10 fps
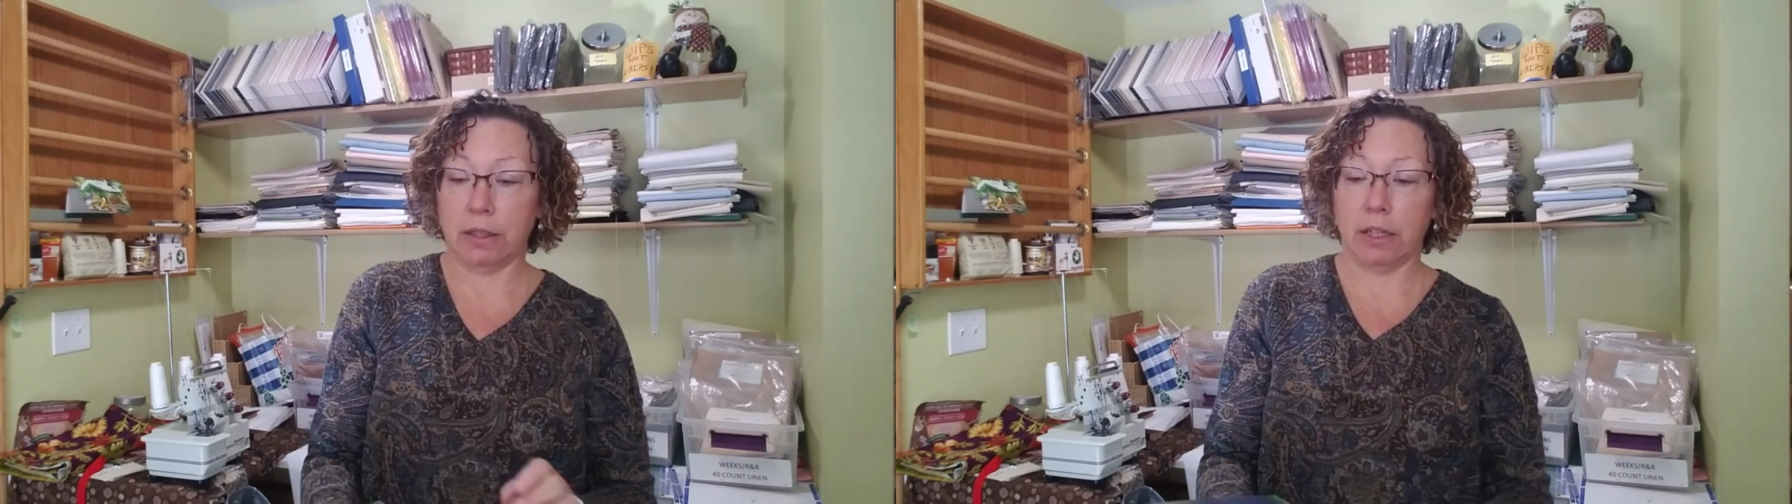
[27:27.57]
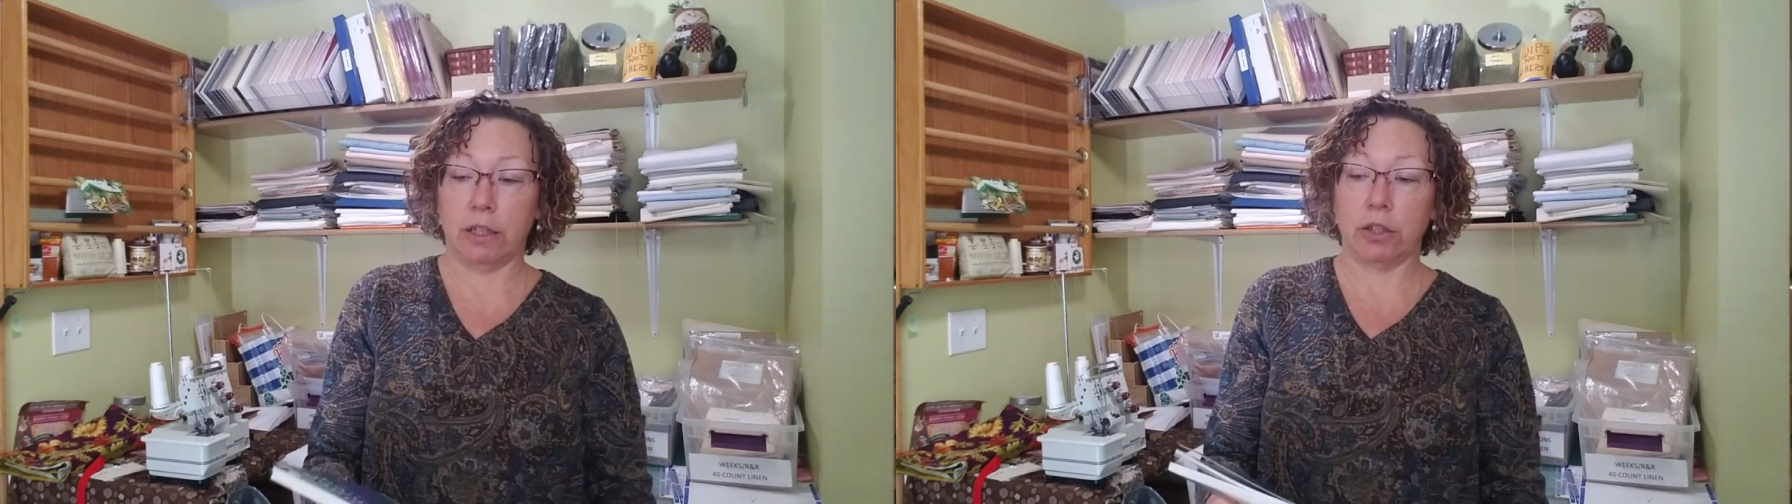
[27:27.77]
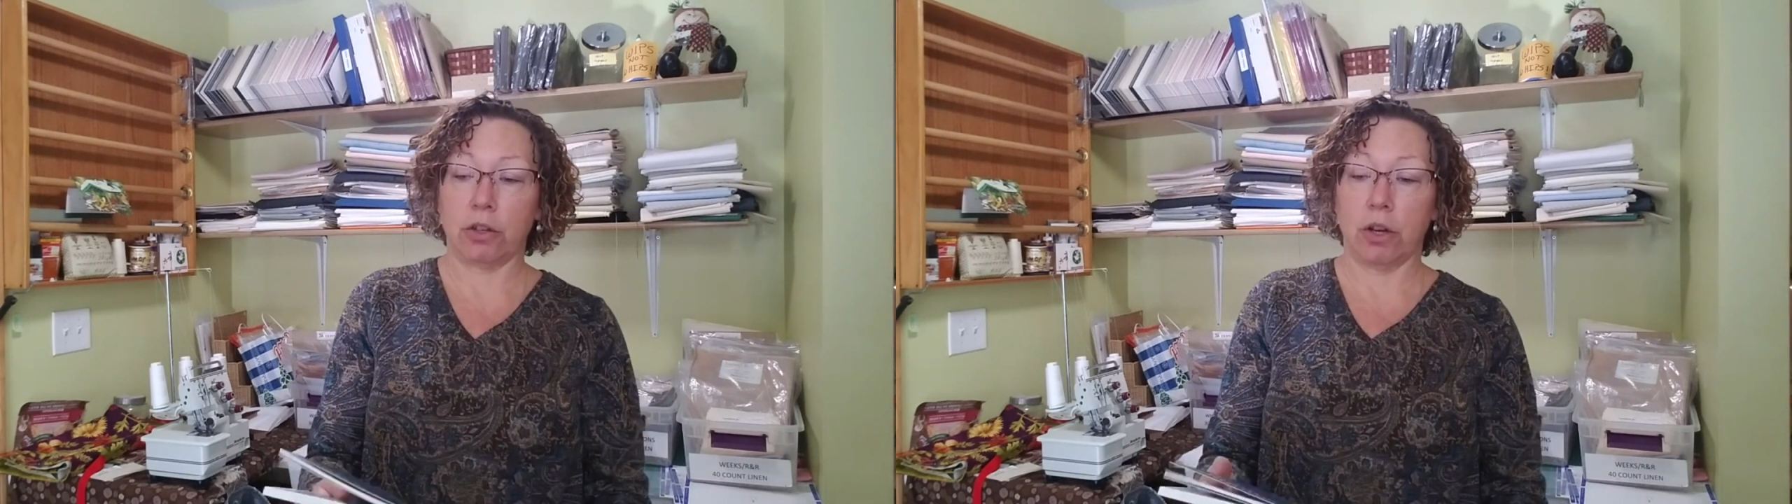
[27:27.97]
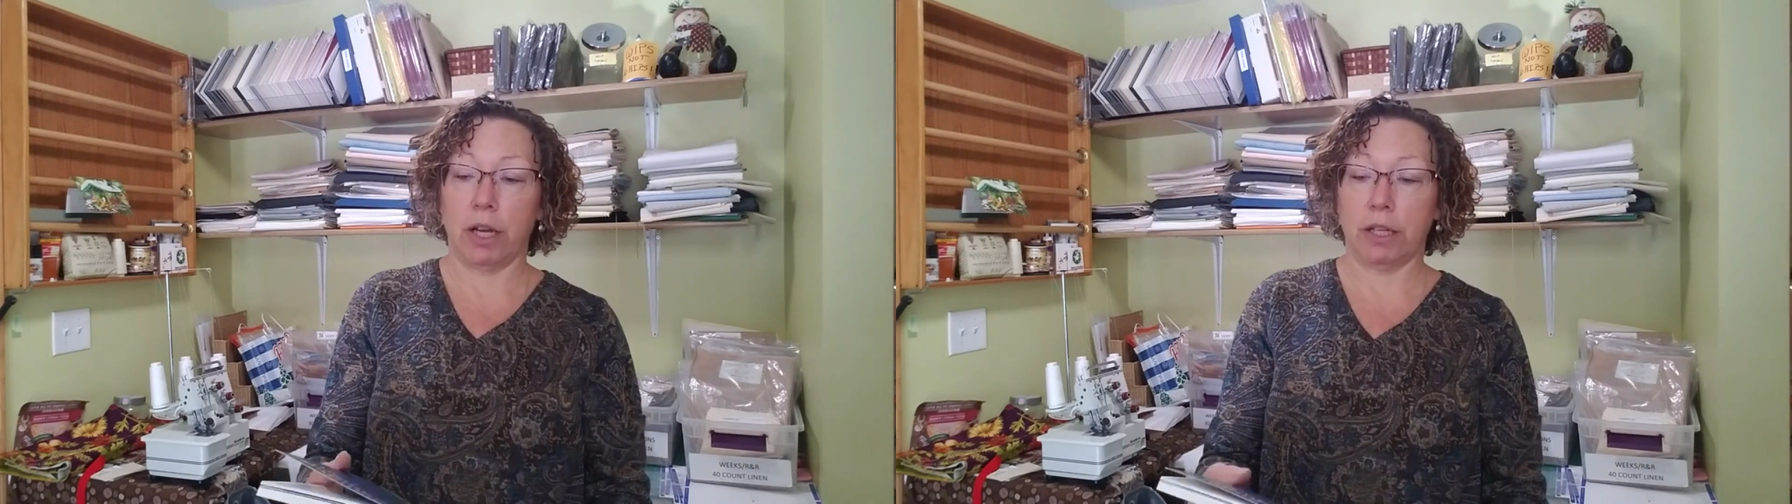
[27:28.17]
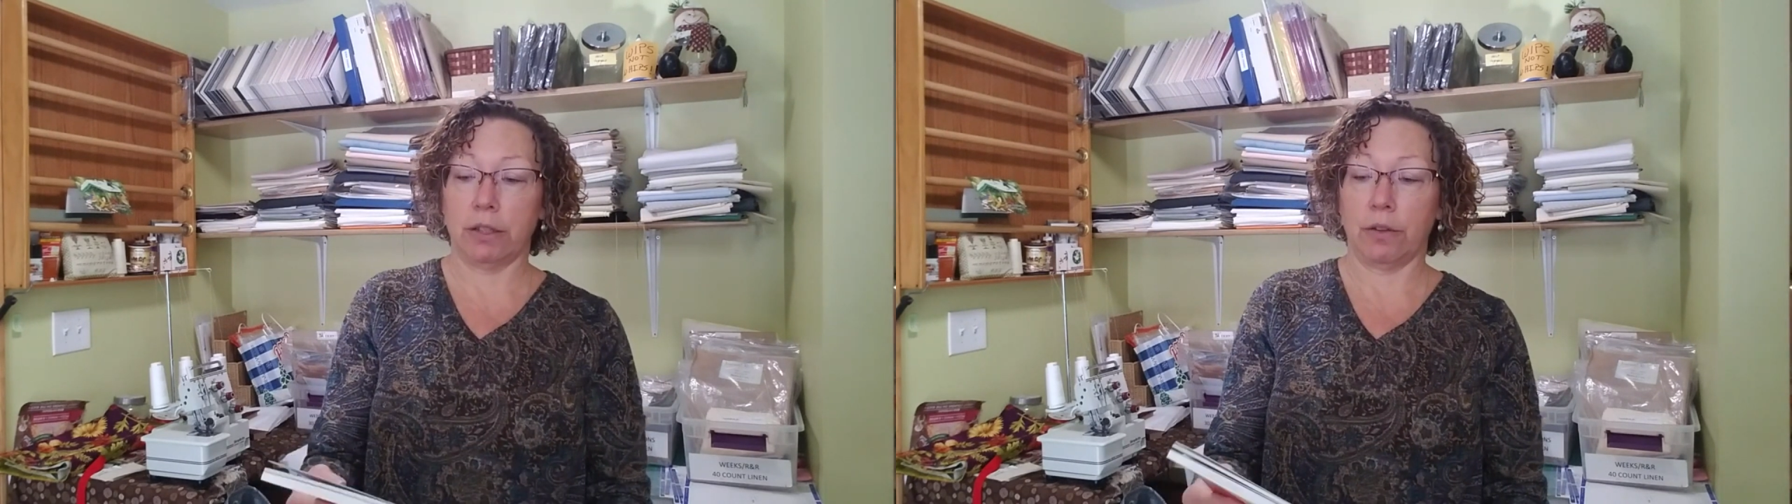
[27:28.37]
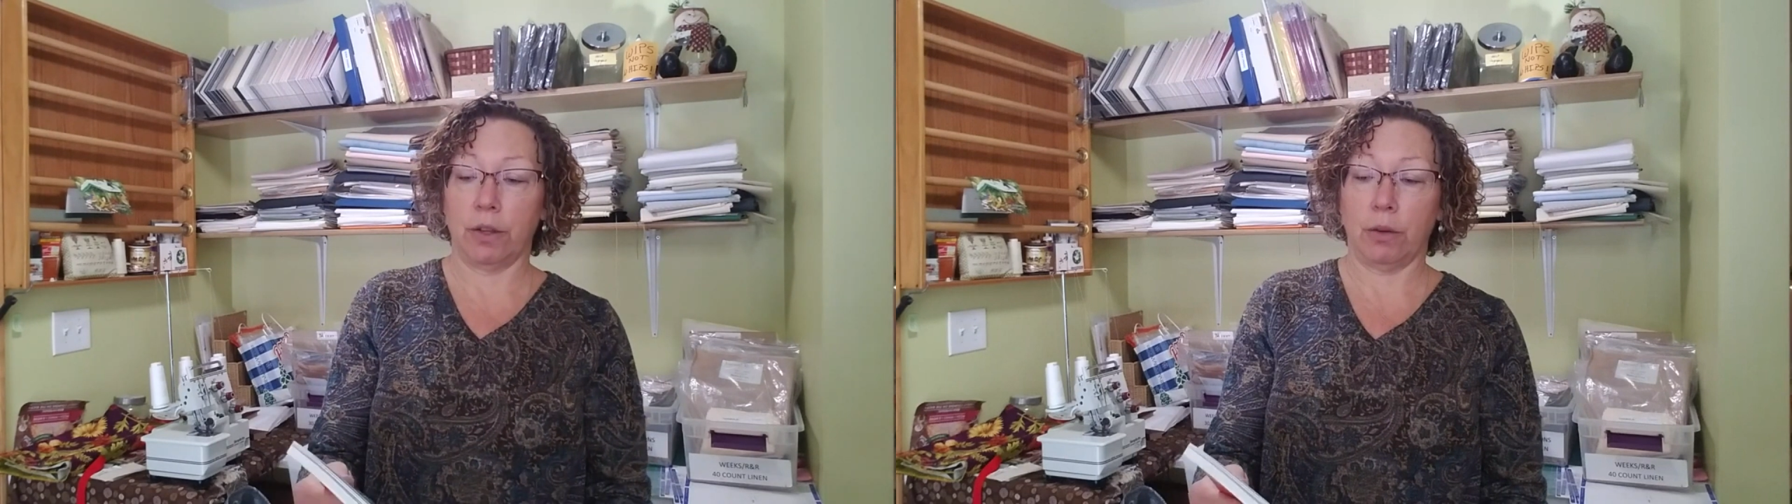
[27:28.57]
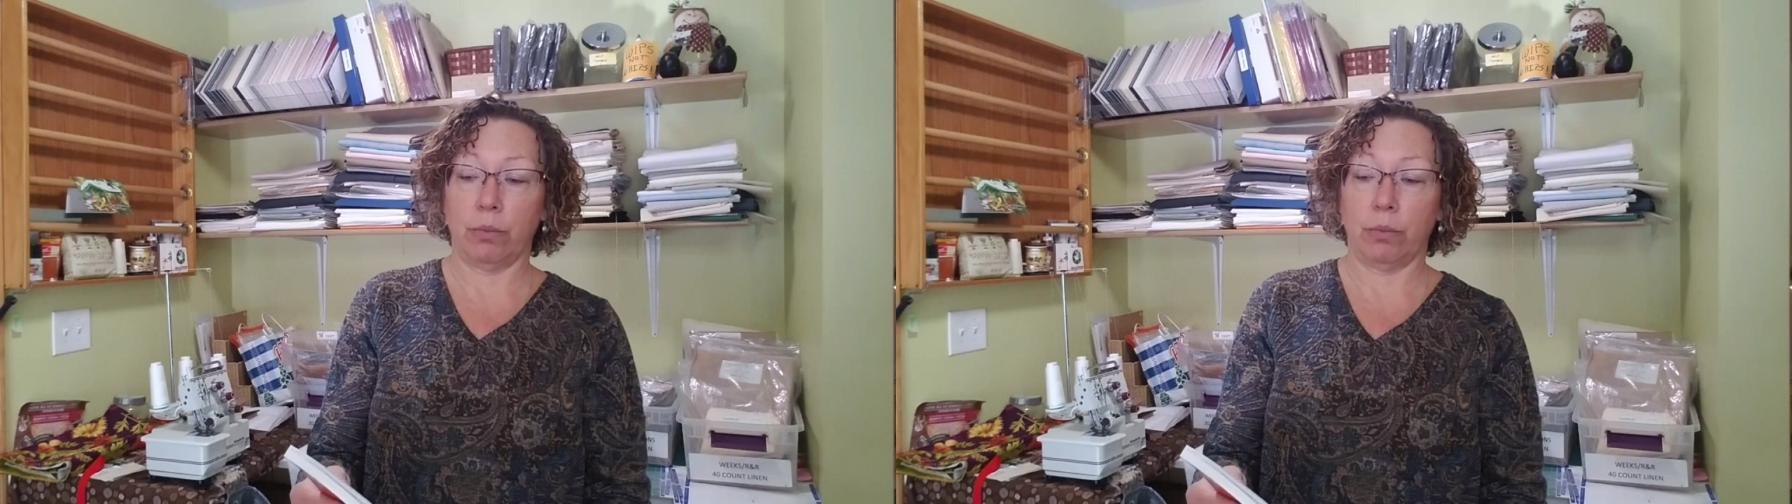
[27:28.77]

and it's called the